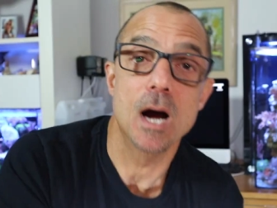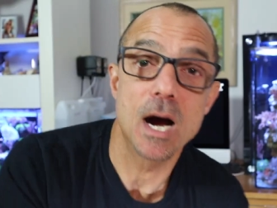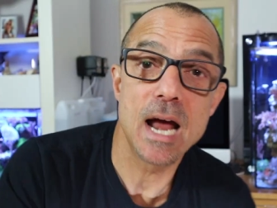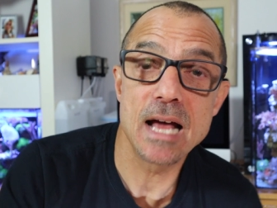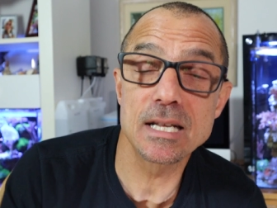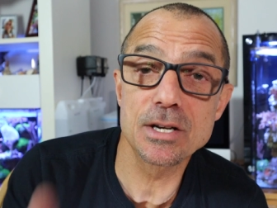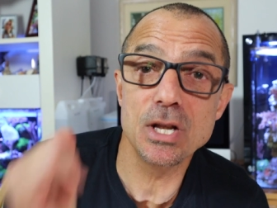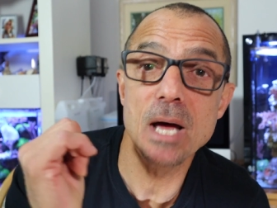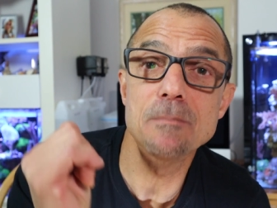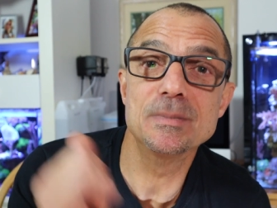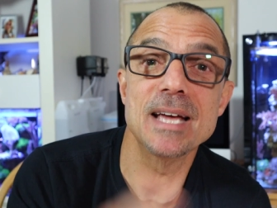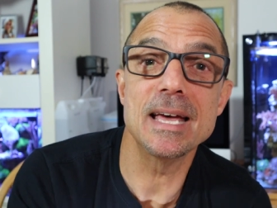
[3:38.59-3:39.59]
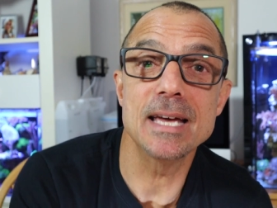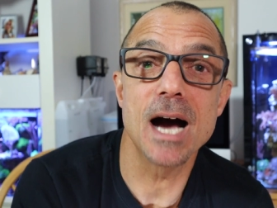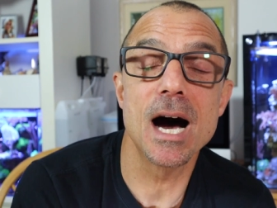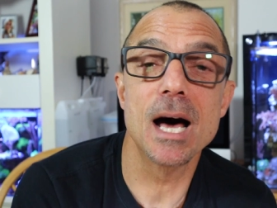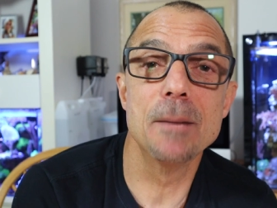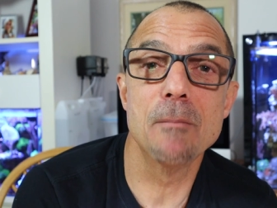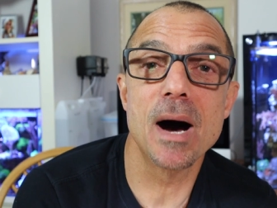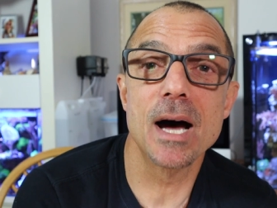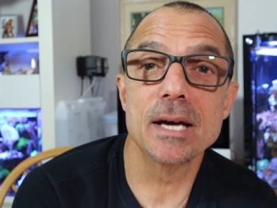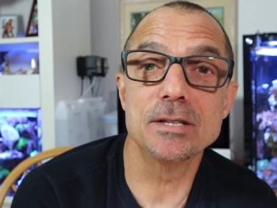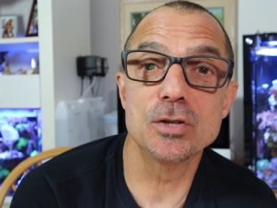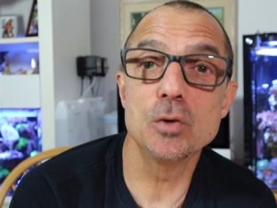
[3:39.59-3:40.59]
I had a little update on
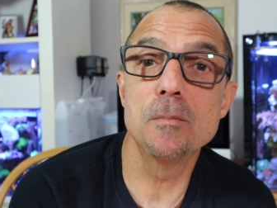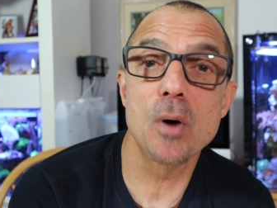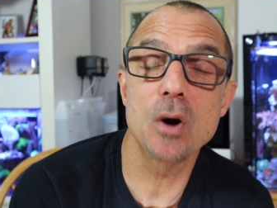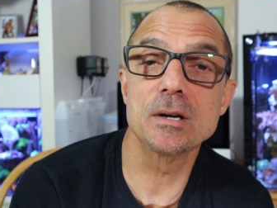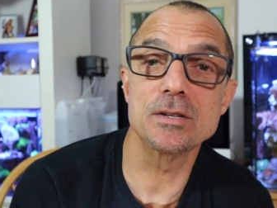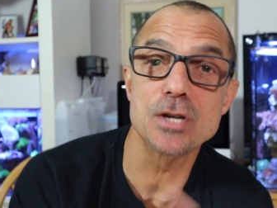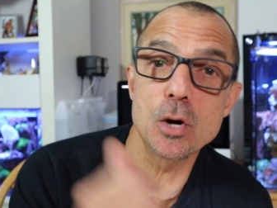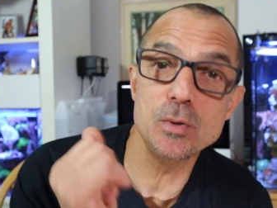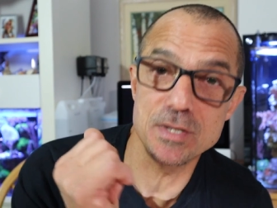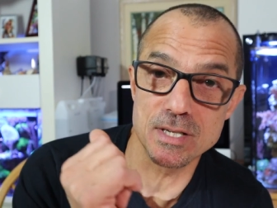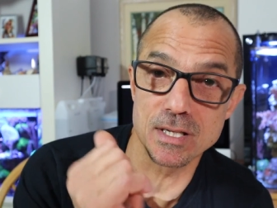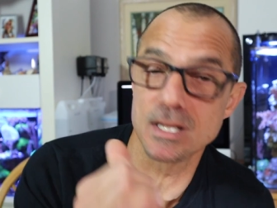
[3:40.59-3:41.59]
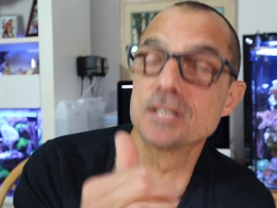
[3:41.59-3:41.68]
my two-part dosing.